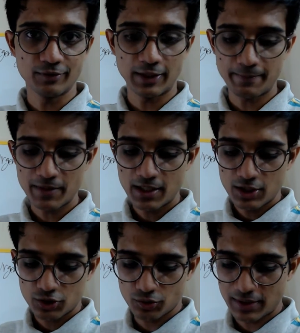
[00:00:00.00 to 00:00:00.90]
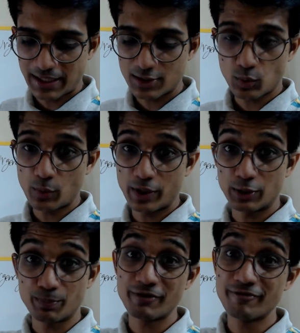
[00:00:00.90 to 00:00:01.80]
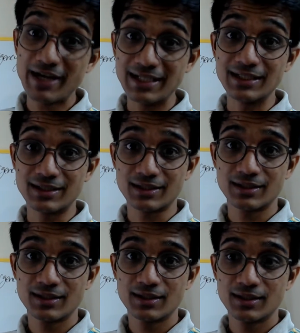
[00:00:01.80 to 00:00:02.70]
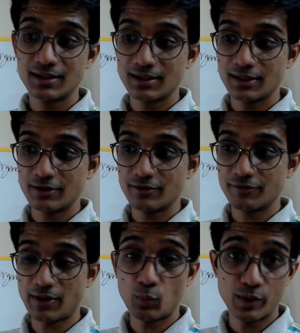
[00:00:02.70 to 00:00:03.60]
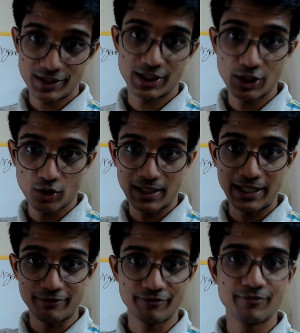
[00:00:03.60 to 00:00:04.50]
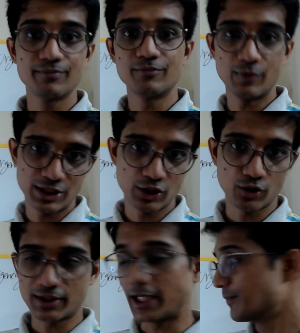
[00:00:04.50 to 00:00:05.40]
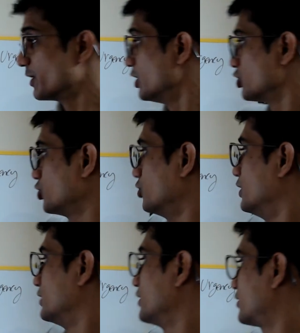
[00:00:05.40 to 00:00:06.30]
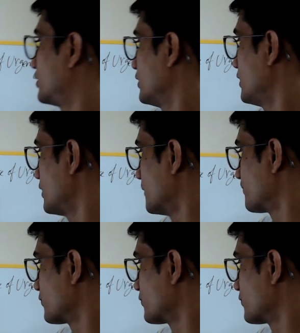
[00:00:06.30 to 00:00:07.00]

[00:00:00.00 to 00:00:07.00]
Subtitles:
Okay, so that is one way to prevent from wasting your life, wasting your time. So the third